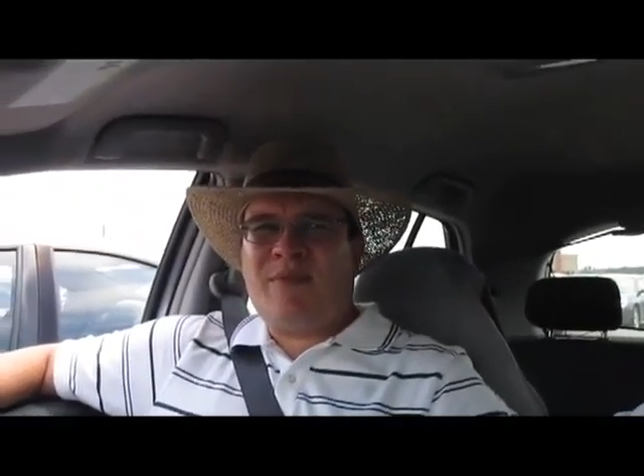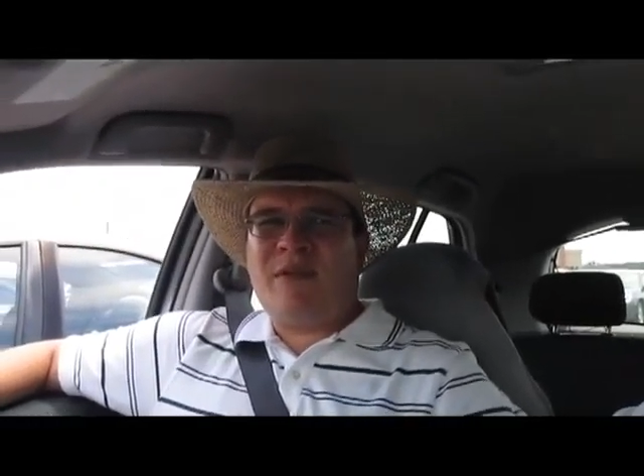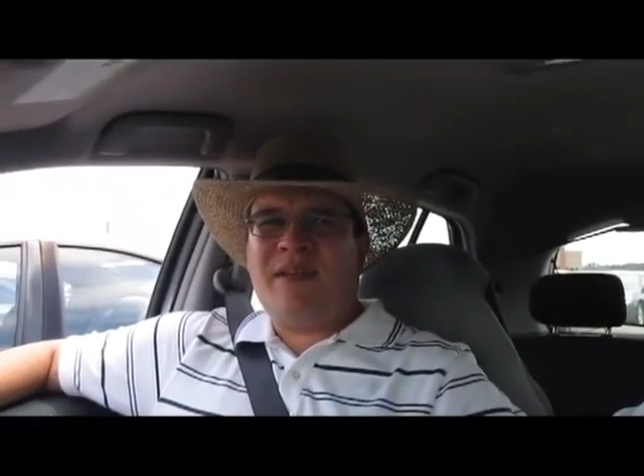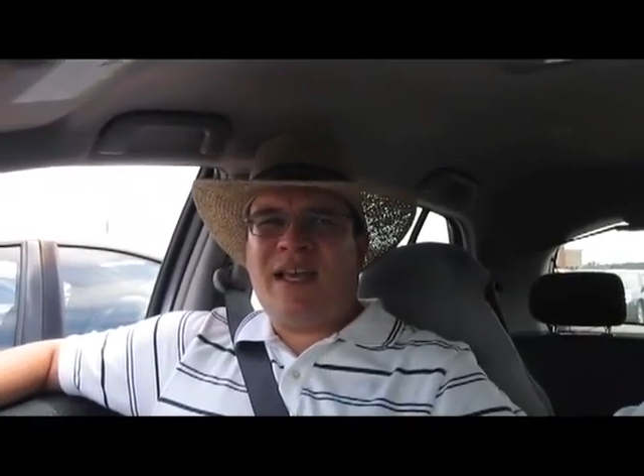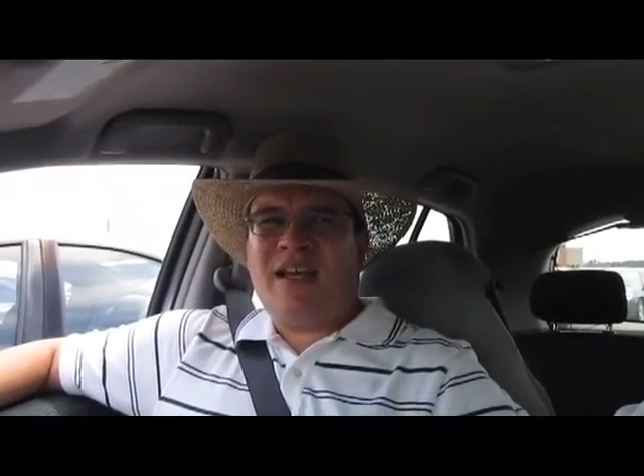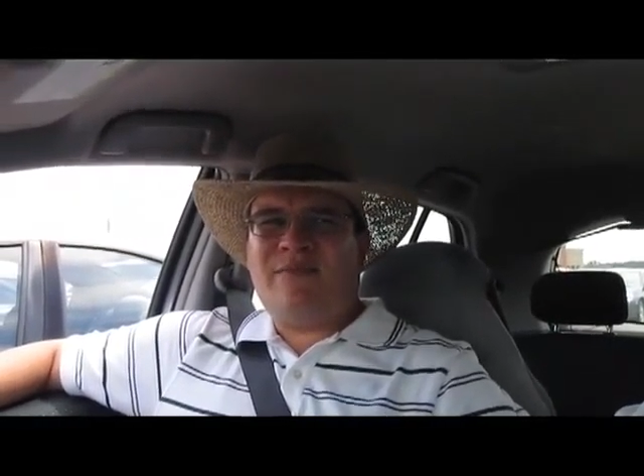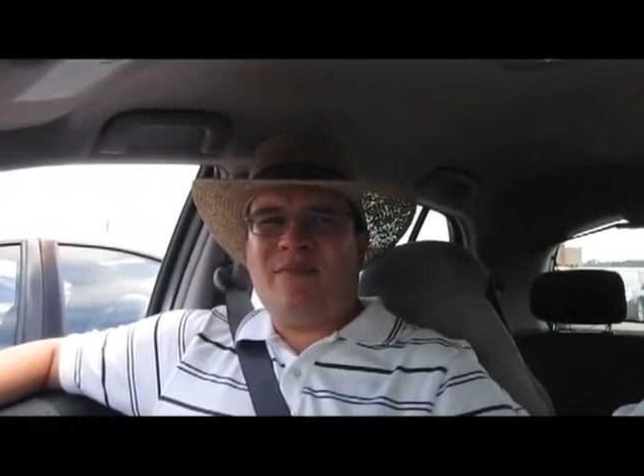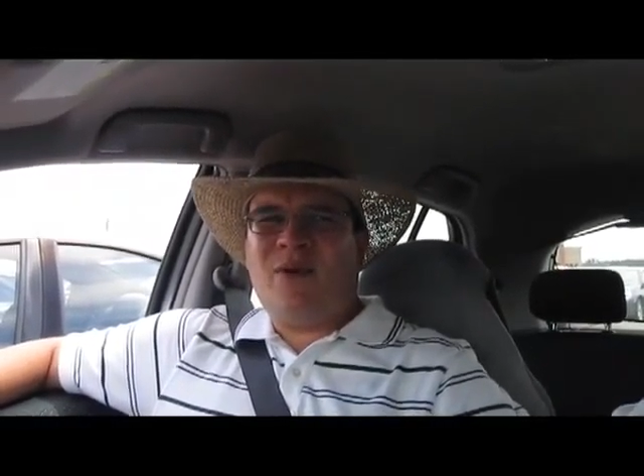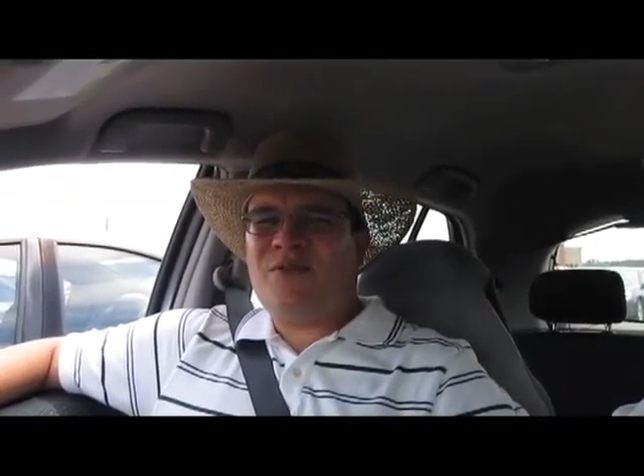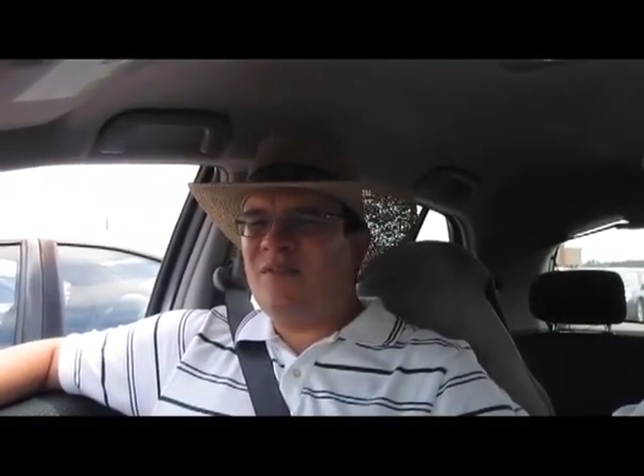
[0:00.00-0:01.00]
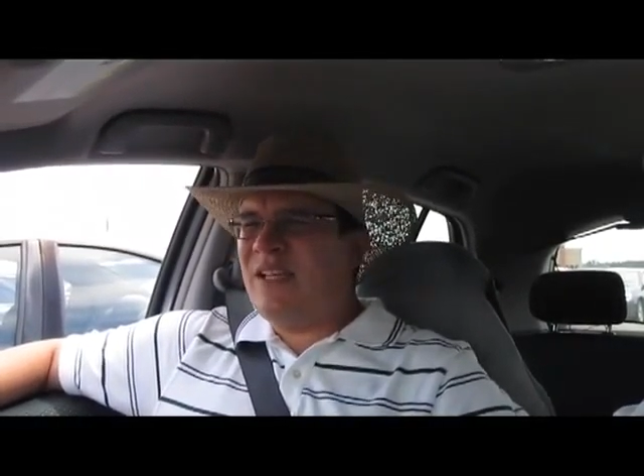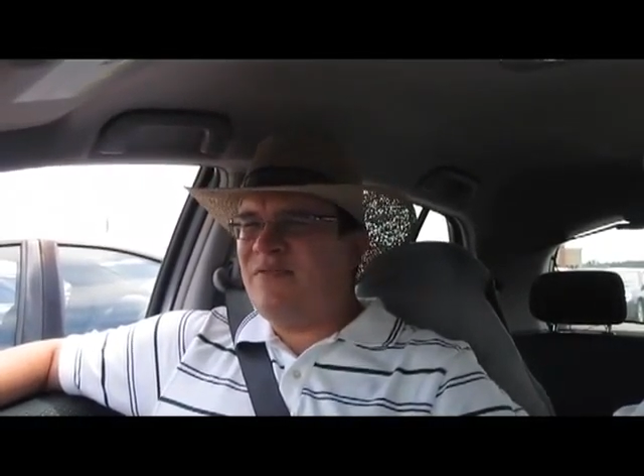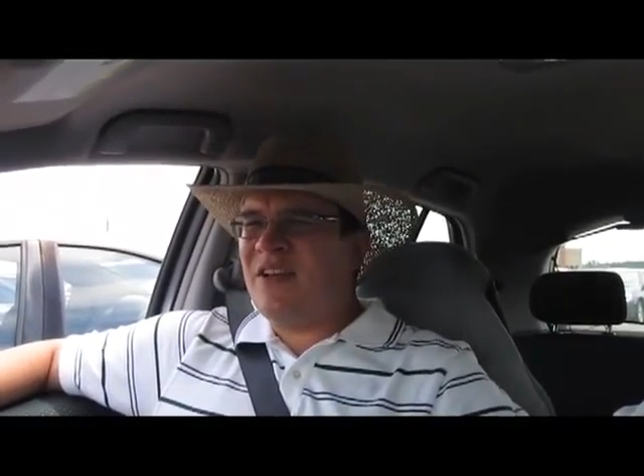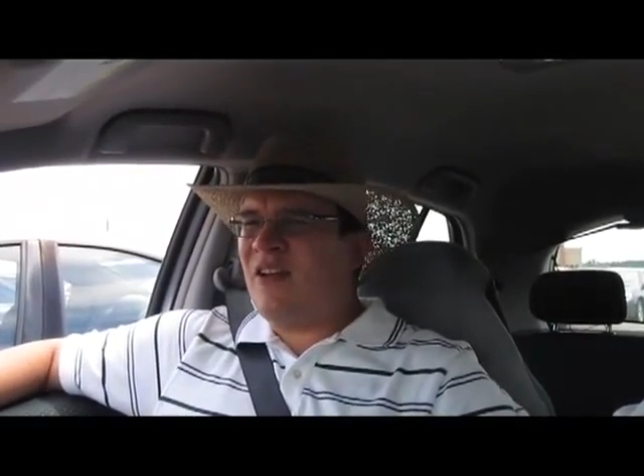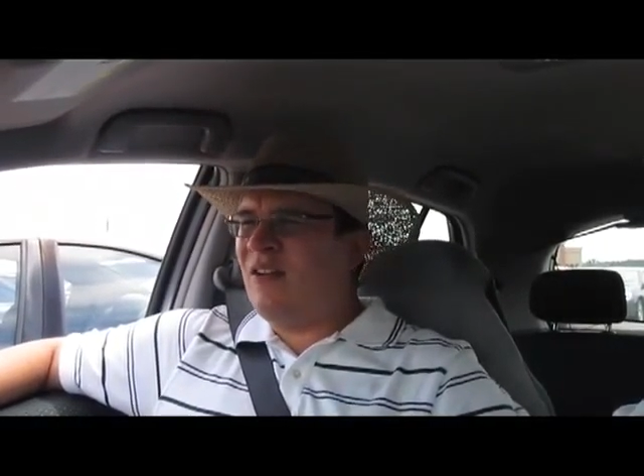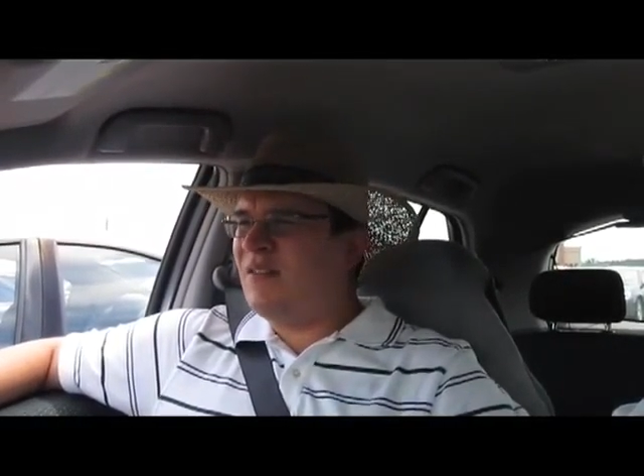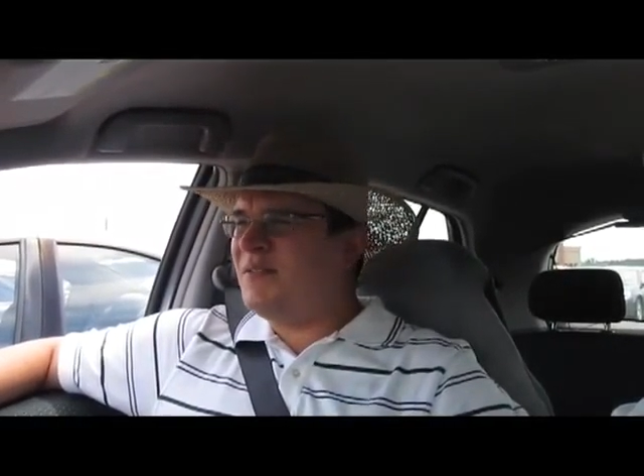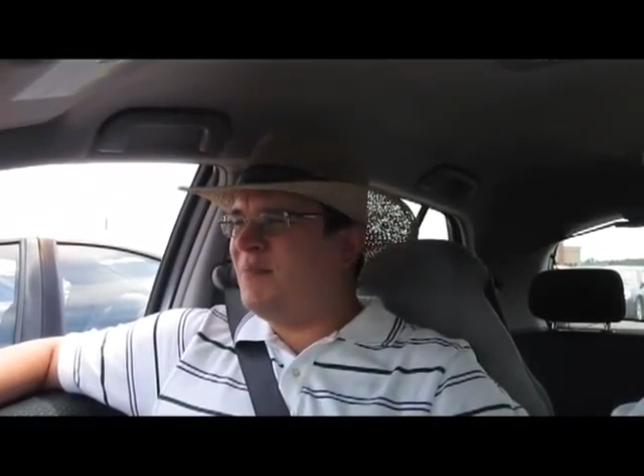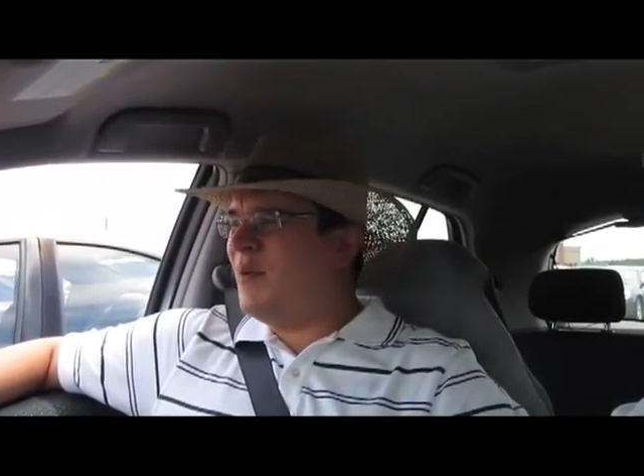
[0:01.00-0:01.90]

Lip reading: probably have most of, if not all of them,